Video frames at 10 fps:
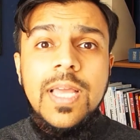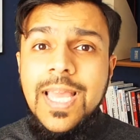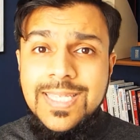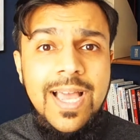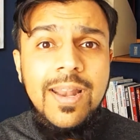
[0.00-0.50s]

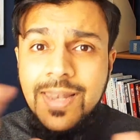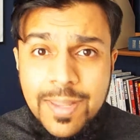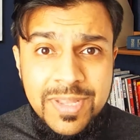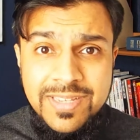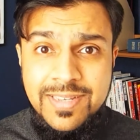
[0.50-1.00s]
is
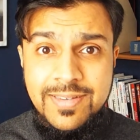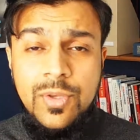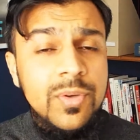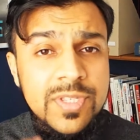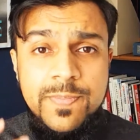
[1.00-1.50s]
unlimited. You
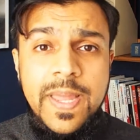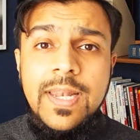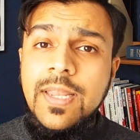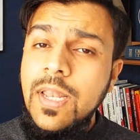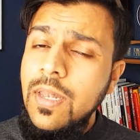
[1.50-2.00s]
can
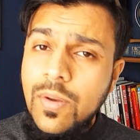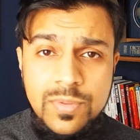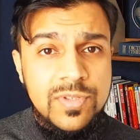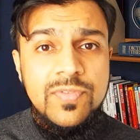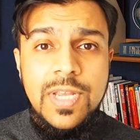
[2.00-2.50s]
spend loads
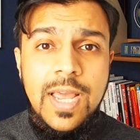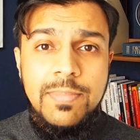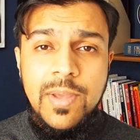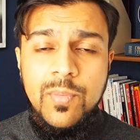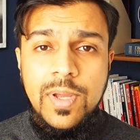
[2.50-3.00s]
of time
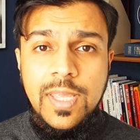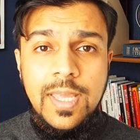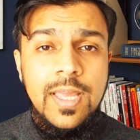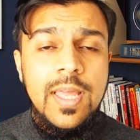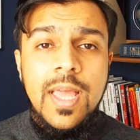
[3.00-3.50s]
networking,
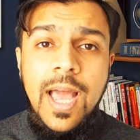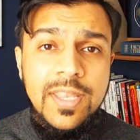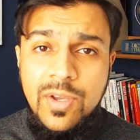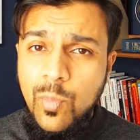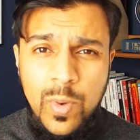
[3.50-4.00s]
and you
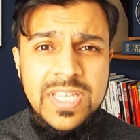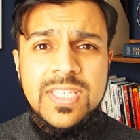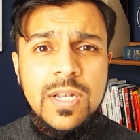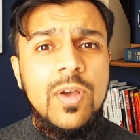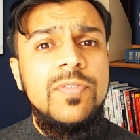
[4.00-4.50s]
can waste a
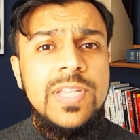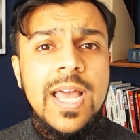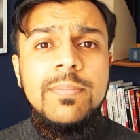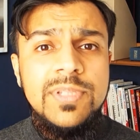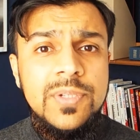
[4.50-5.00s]
lot of
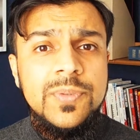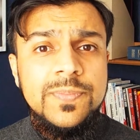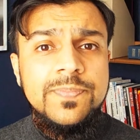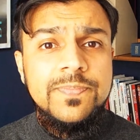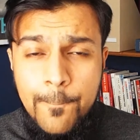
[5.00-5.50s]
time too.
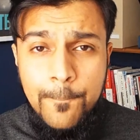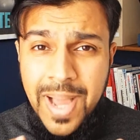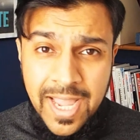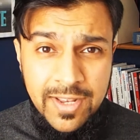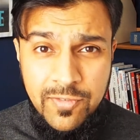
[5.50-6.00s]
My
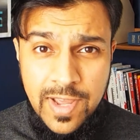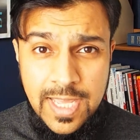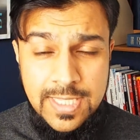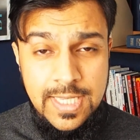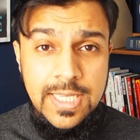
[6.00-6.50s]

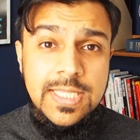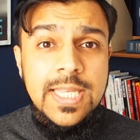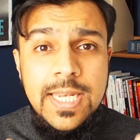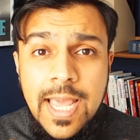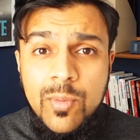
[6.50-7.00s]
advice is to
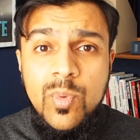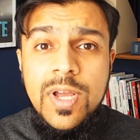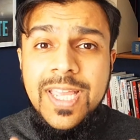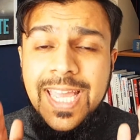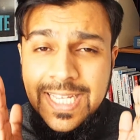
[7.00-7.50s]

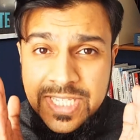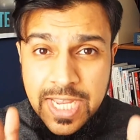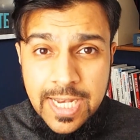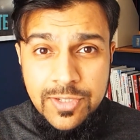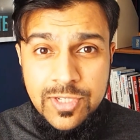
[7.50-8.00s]
network
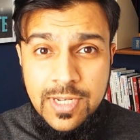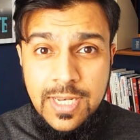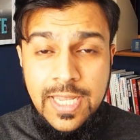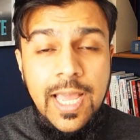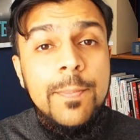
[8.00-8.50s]

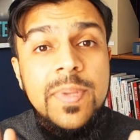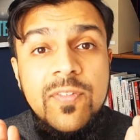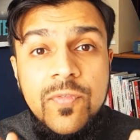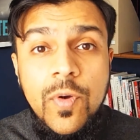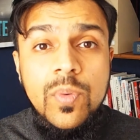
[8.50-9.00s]
intelligently and be
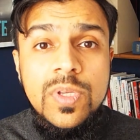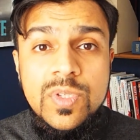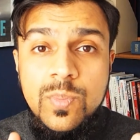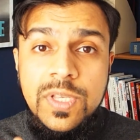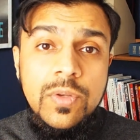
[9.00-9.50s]
focused
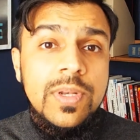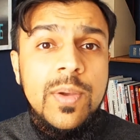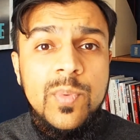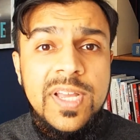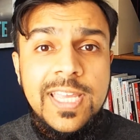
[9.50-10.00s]
when you're
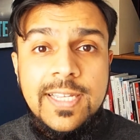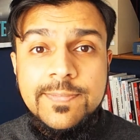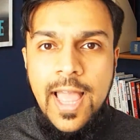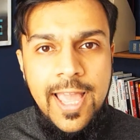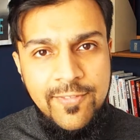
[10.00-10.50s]
networking.
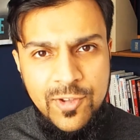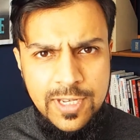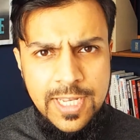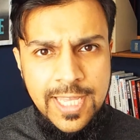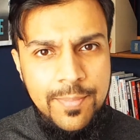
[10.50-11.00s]
If you're
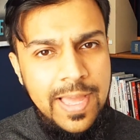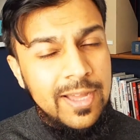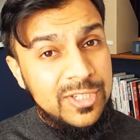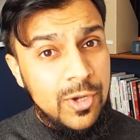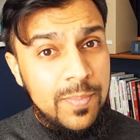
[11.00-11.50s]
learning about a
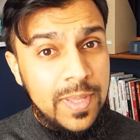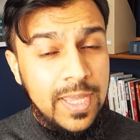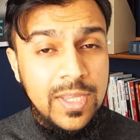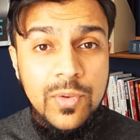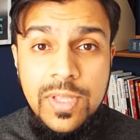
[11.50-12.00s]

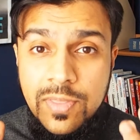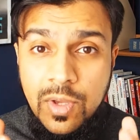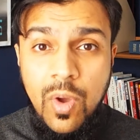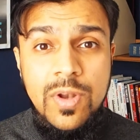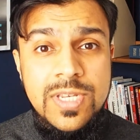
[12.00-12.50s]
topic, you need the
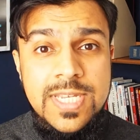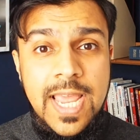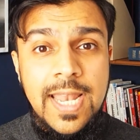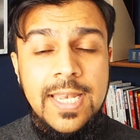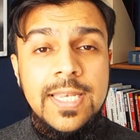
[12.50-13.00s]

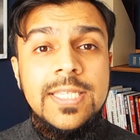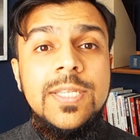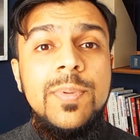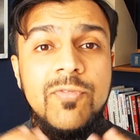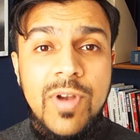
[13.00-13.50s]
content to
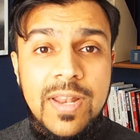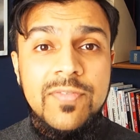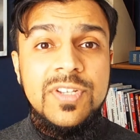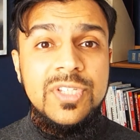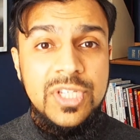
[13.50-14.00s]
be
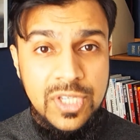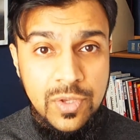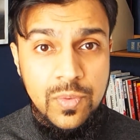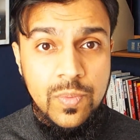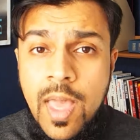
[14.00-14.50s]
relevant to
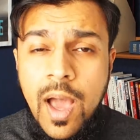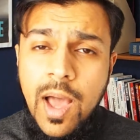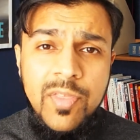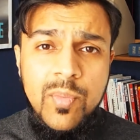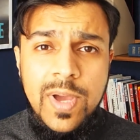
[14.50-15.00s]
you.
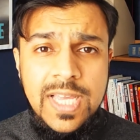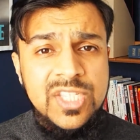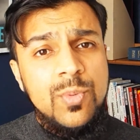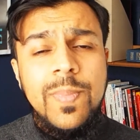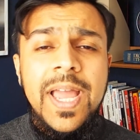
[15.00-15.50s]
Otherwise, you
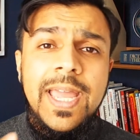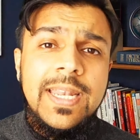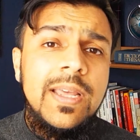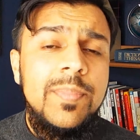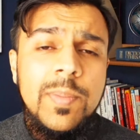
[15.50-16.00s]
might end
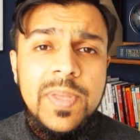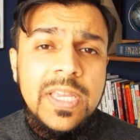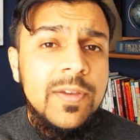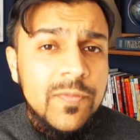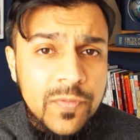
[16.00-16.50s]
up a bit
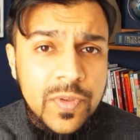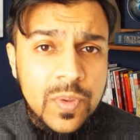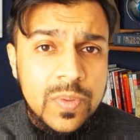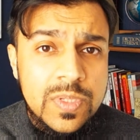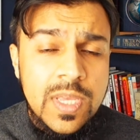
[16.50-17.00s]

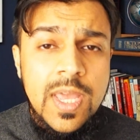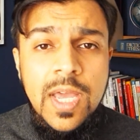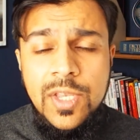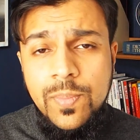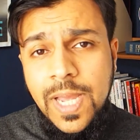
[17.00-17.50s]
confused and
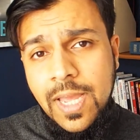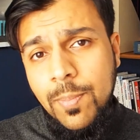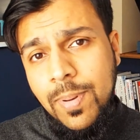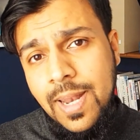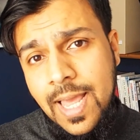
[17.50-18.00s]
you might
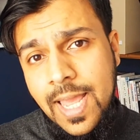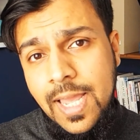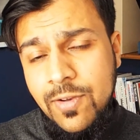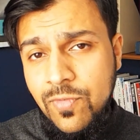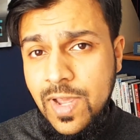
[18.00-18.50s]
apply
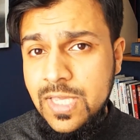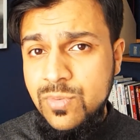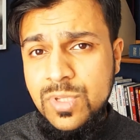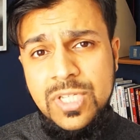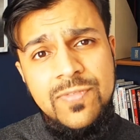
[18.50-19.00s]
advice
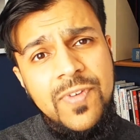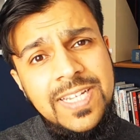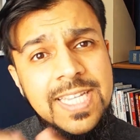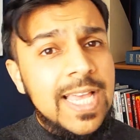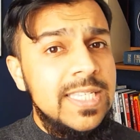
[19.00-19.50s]
which is
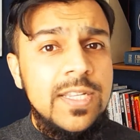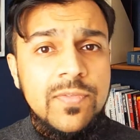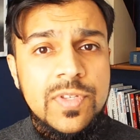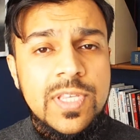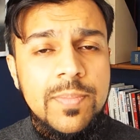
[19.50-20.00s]
fantastic for
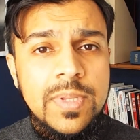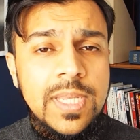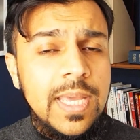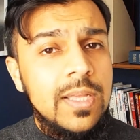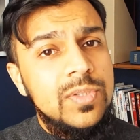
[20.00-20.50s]
somebody
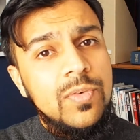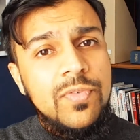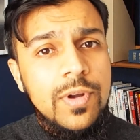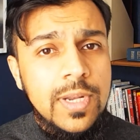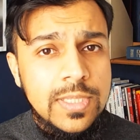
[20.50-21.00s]
else or for
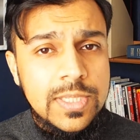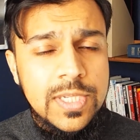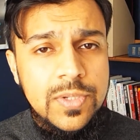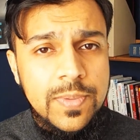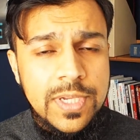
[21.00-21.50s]
another
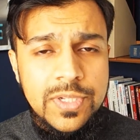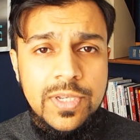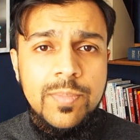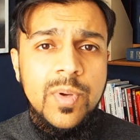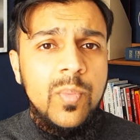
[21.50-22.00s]
situation,
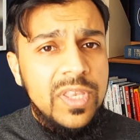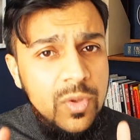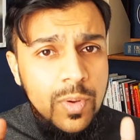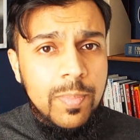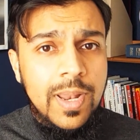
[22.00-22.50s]
but when you
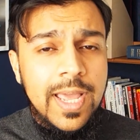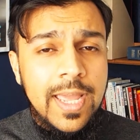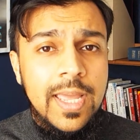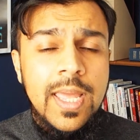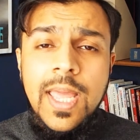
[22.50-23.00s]
apply it,
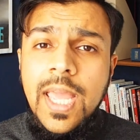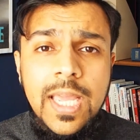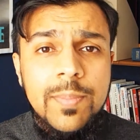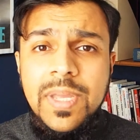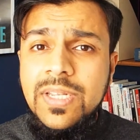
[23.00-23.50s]
it can
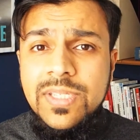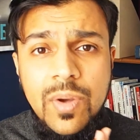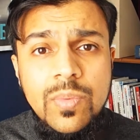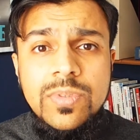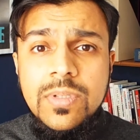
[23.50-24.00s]
be a
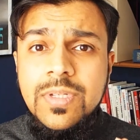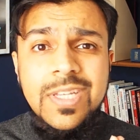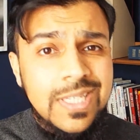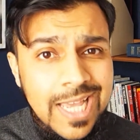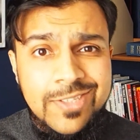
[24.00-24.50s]
total
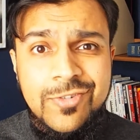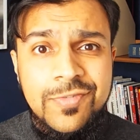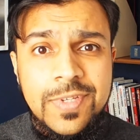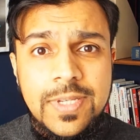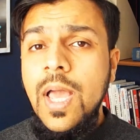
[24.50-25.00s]

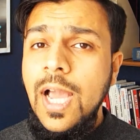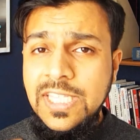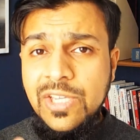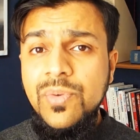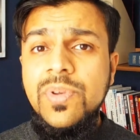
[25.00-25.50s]
catastrophe. And
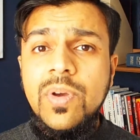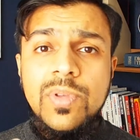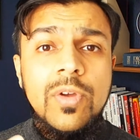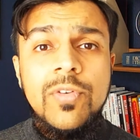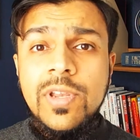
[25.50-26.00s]
you know
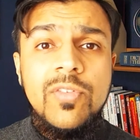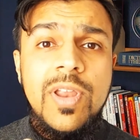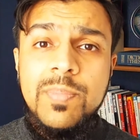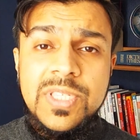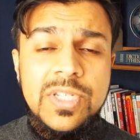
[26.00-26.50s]
you're in a great
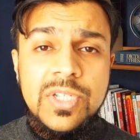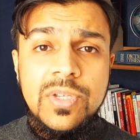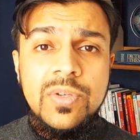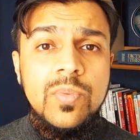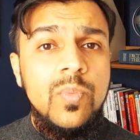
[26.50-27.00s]

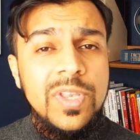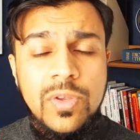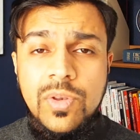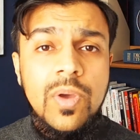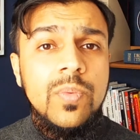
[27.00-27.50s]
position when you
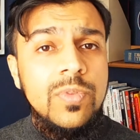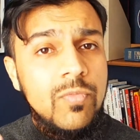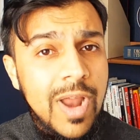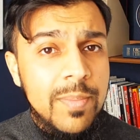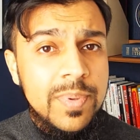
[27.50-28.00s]
know the
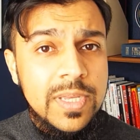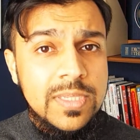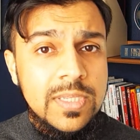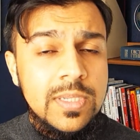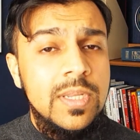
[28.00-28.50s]
right
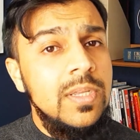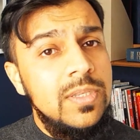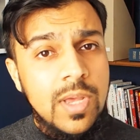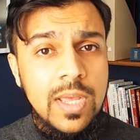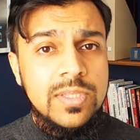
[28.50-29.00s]
person
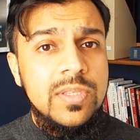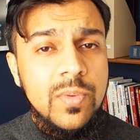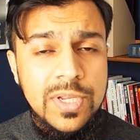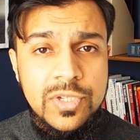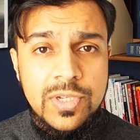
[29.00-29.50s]
to ask the
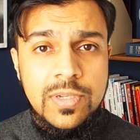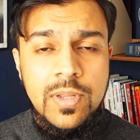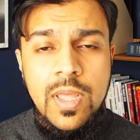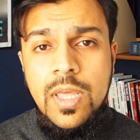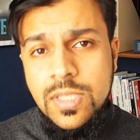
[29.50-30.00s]
question.
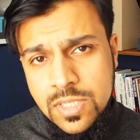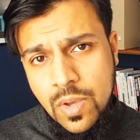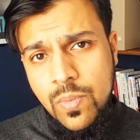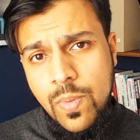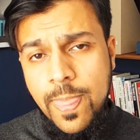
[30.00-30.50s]

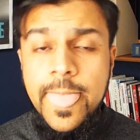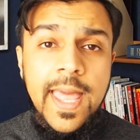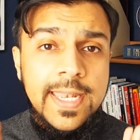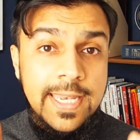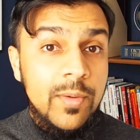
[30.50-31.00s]
So,
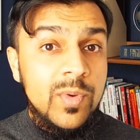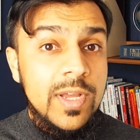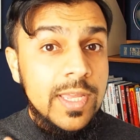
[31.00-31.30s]
network